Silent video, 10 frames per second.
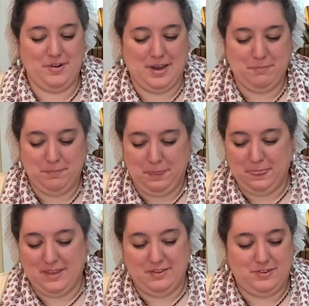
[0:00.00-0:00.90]
All right,
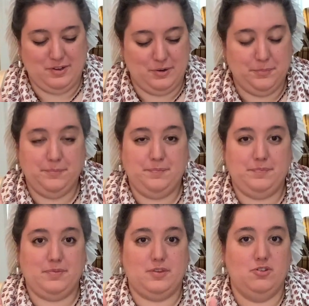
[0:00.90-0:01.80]
so
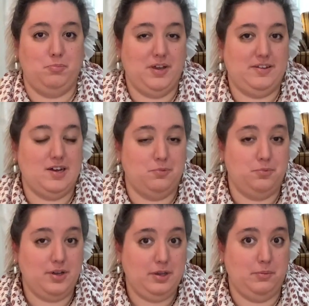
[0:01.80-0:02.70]
you've picked out
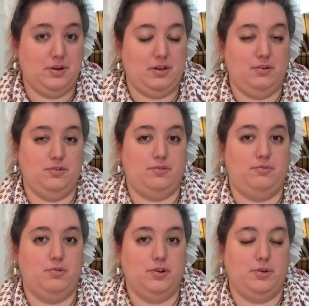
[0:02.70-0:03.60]
what you want to use
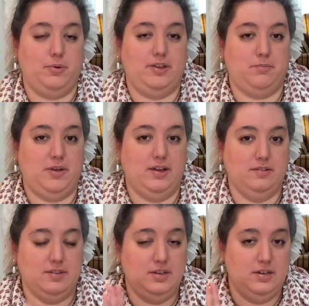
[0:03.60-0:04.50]
for your
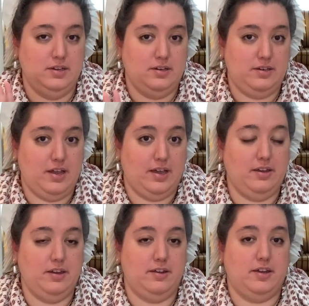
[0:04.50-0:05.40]
waistbands. Now
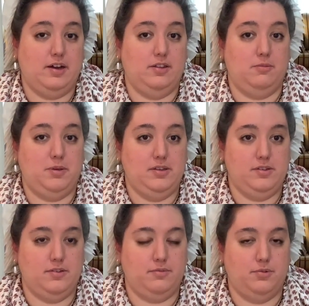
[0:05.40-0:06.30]
you need to cut the
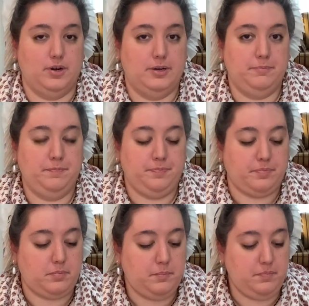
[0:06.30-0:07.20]
pieces for it.
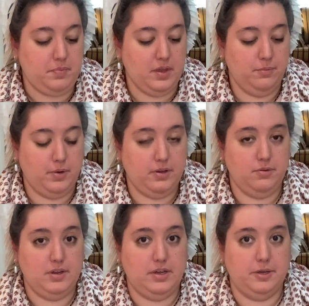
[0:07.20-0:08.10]
And what
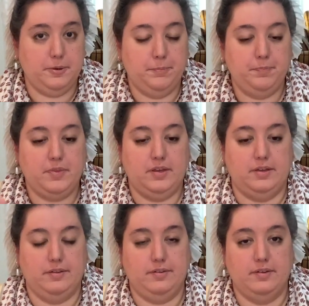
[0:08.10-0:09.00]
you need
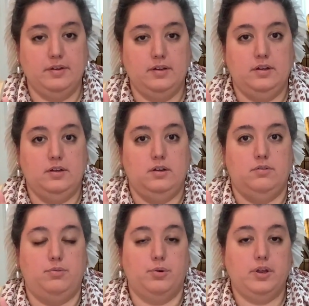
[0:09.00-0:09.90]
is
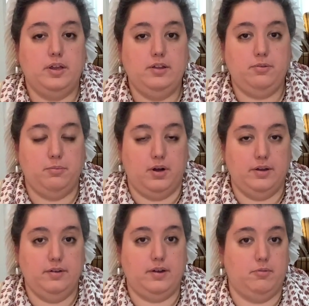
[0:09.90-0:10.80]
for each
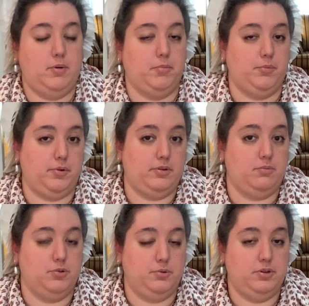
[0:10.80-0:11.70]
one, and remember we're,
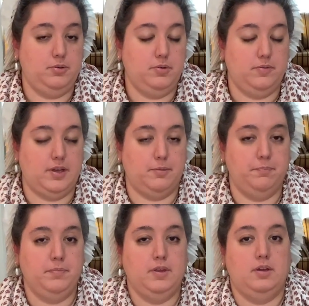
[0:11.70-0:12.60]
we're doing two of
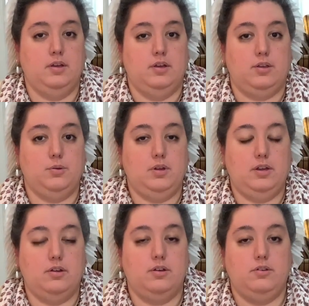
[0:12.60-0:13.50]
them, you
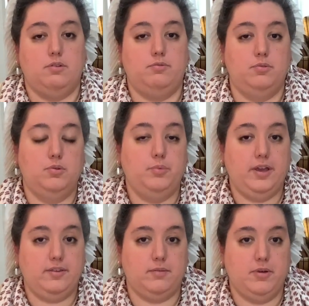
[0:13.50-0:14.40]
need your full
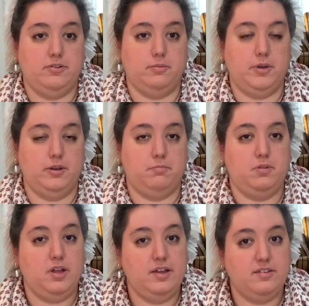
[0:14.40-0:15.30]
waist measurement
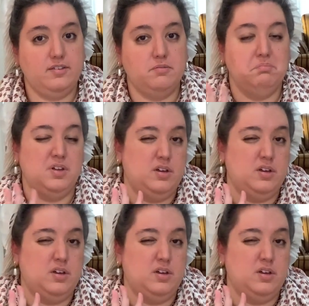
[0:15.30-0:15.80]
plus